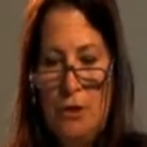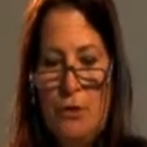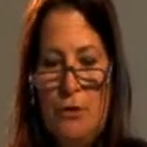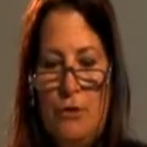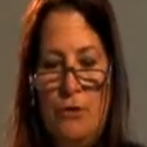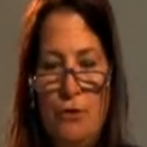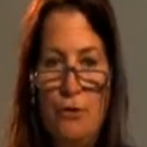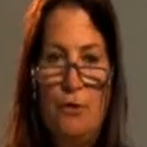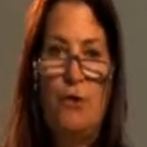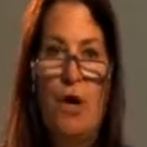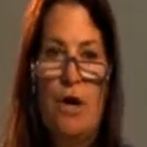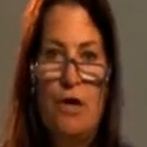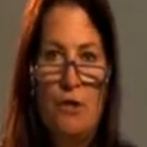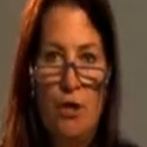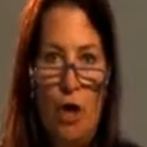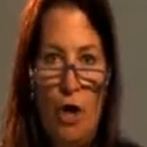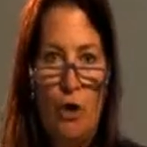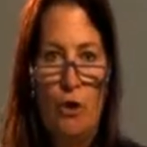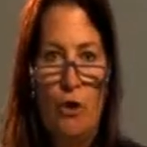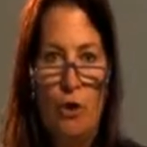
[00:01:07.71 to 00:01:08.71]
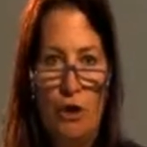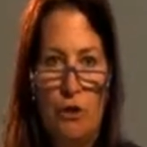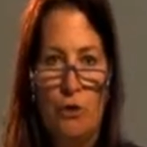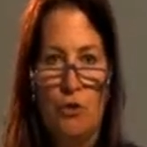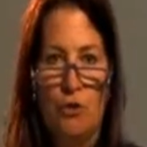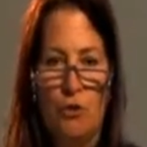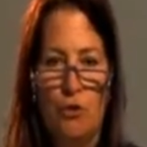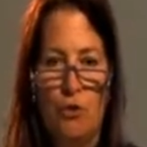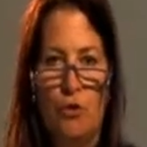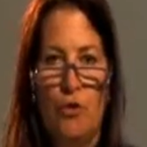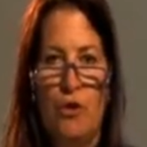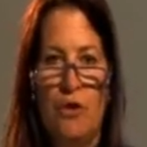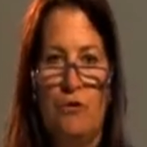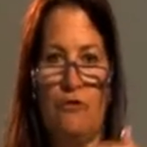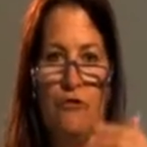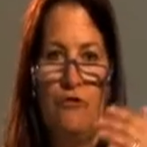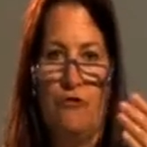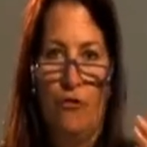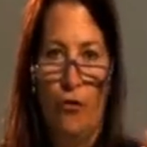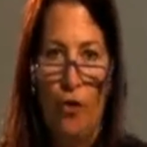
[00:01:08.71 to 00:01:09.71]
You are not going to do it
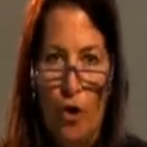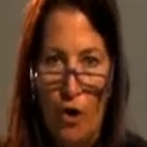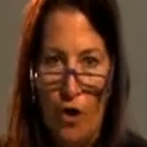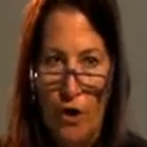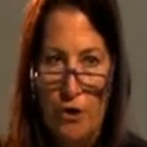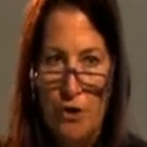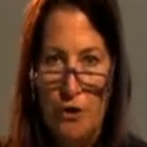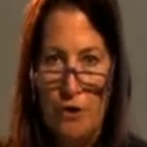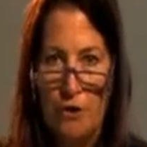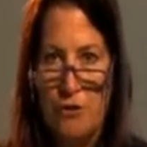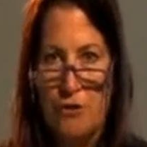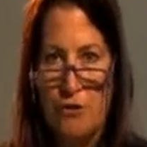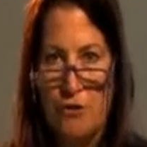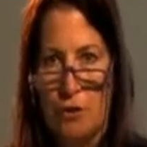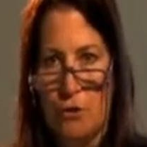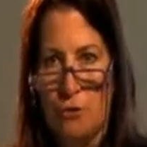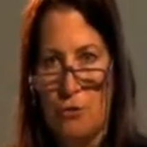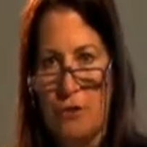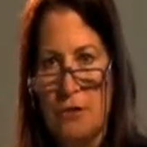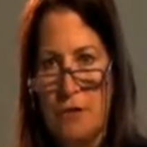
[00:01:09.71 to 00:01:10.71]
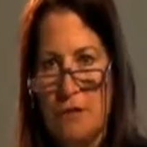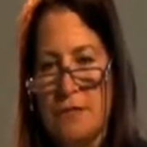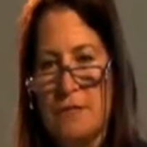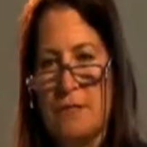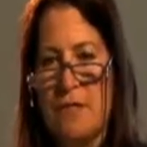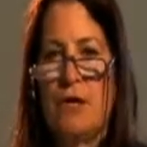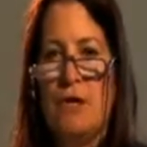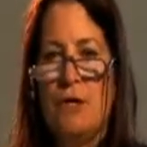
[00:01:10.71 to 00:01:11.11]
for your students.